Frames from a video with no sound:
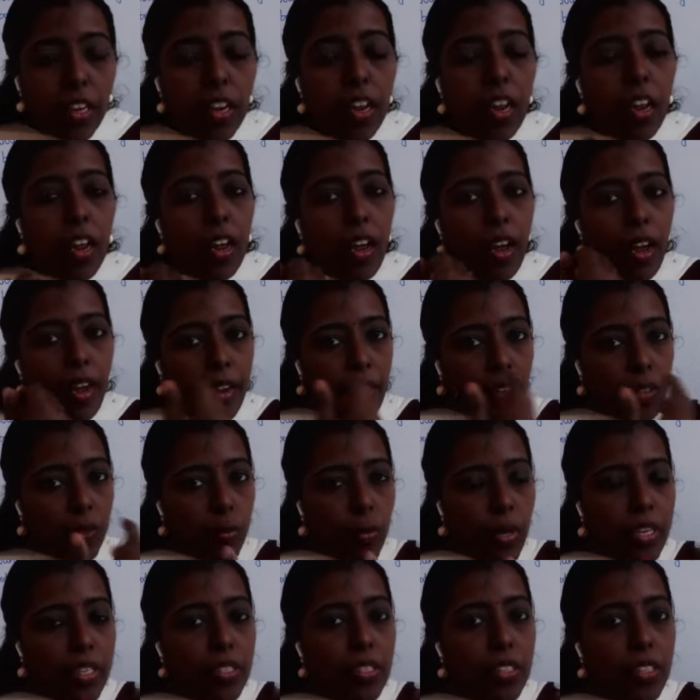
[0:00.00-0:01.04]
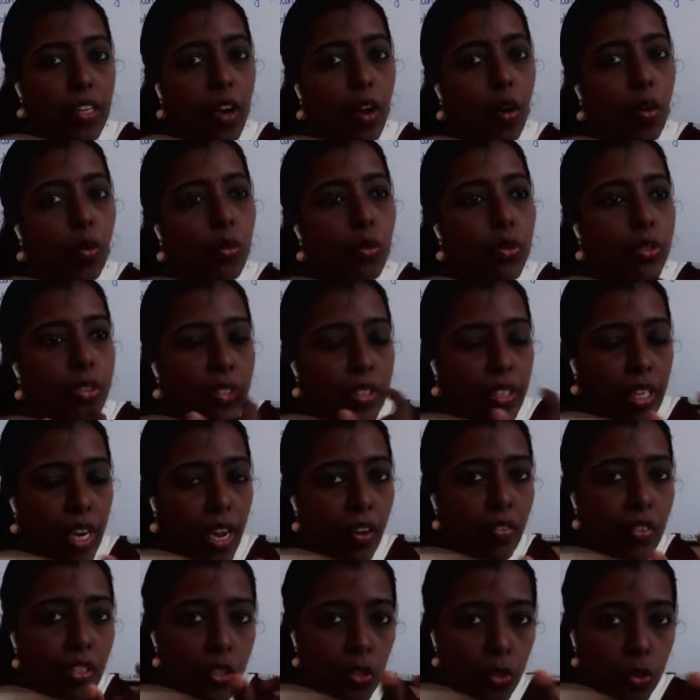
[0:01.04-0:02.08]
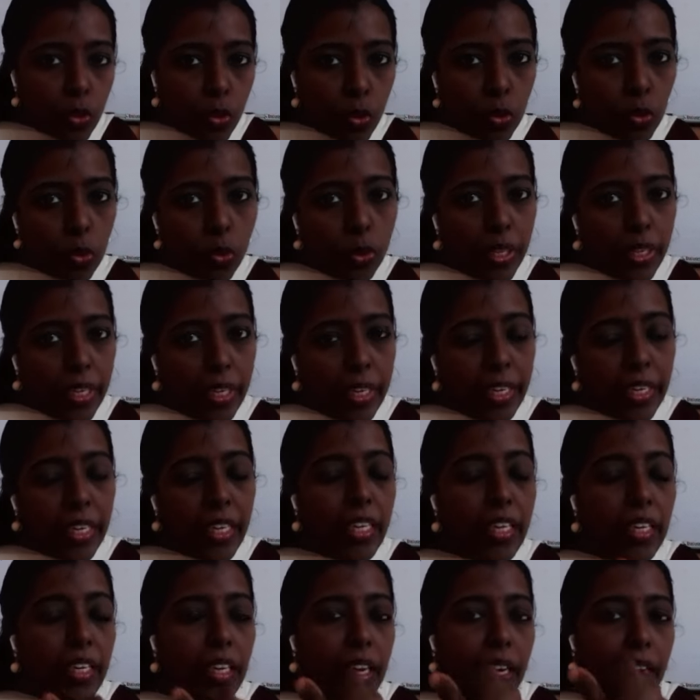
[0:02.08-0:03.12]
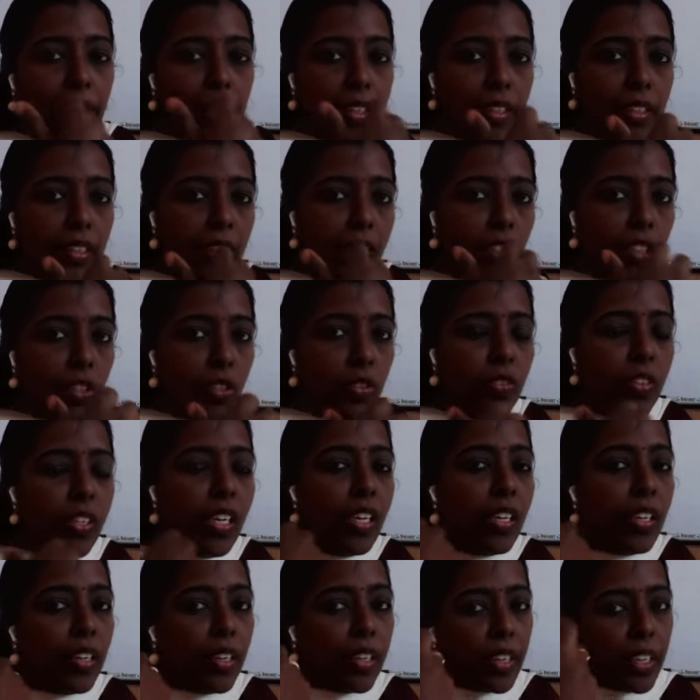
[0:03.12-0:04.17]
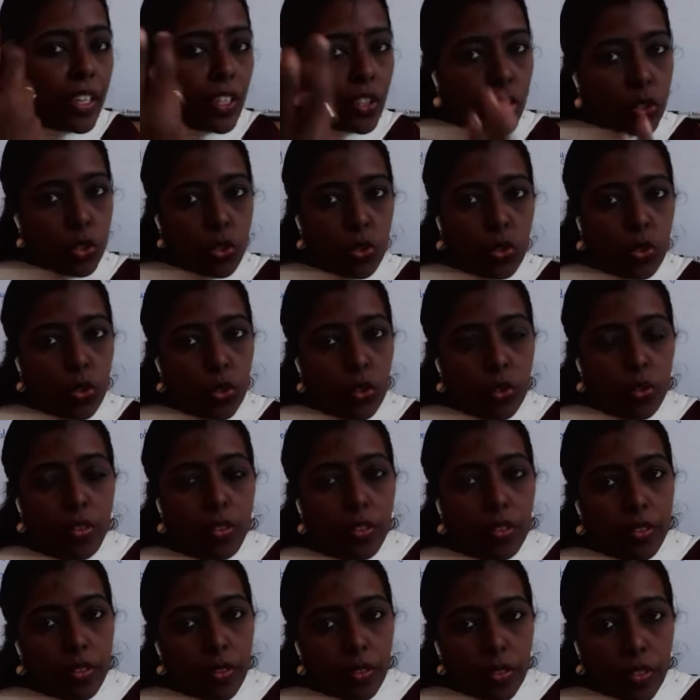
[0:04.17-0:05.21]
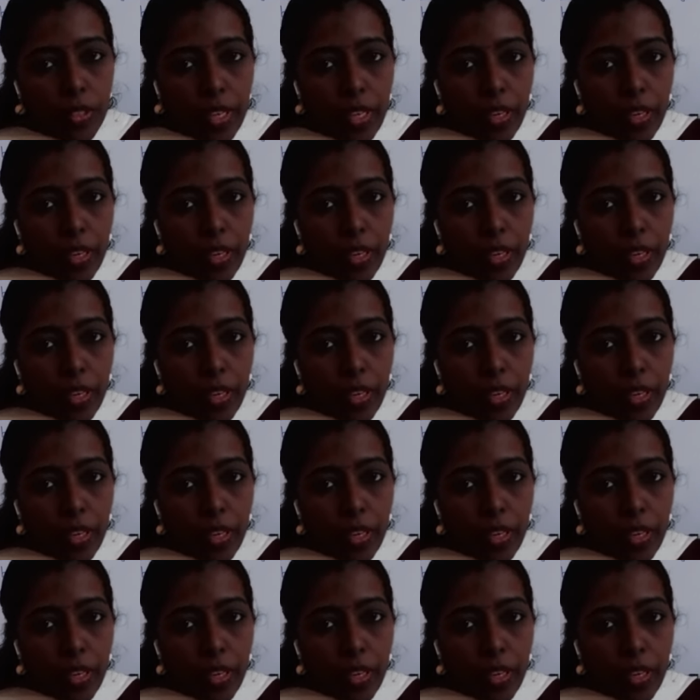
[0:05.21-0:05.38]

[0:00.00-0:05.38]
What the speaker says: and my sound travels through air and it will reach the